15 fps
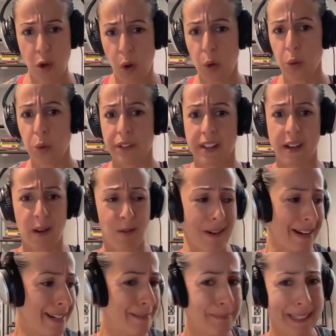cold there,
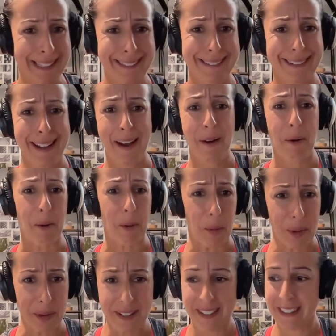right? I'm like,
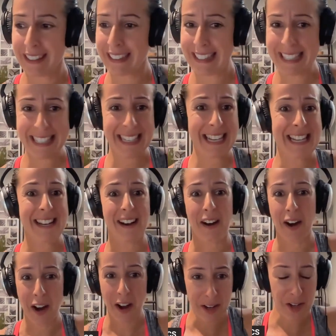no, it's like
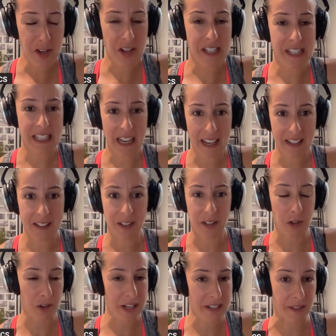110
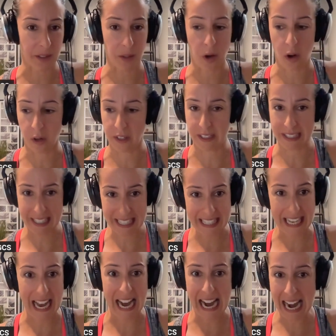degrees in August.
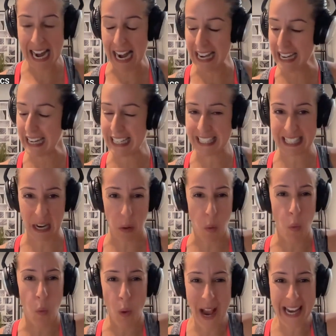It's hot and it's like
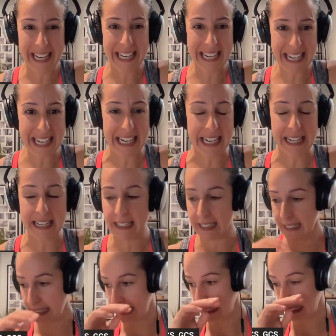wet heat,
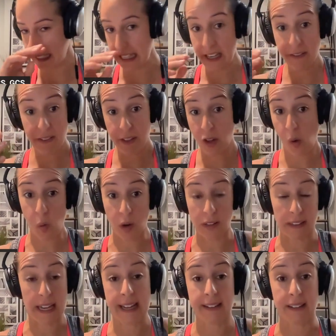even though we're
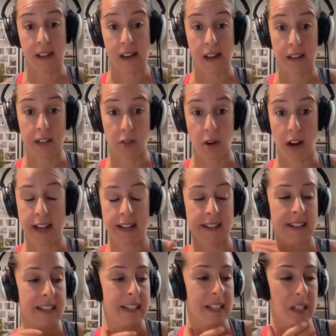landlocked, right?
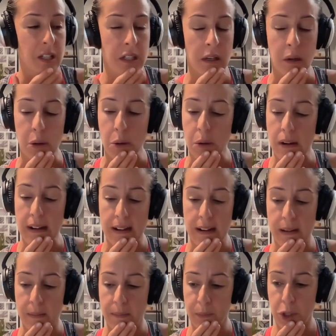
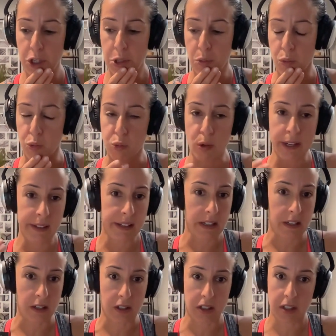So just
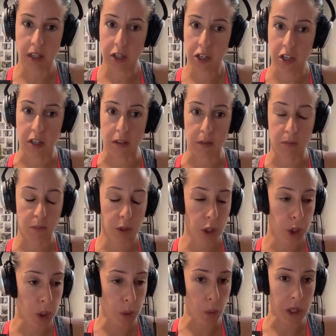really such a
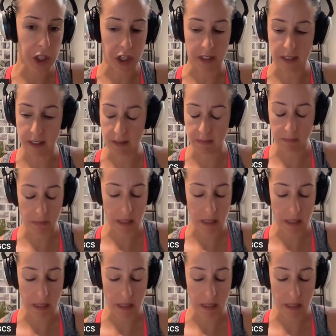switch in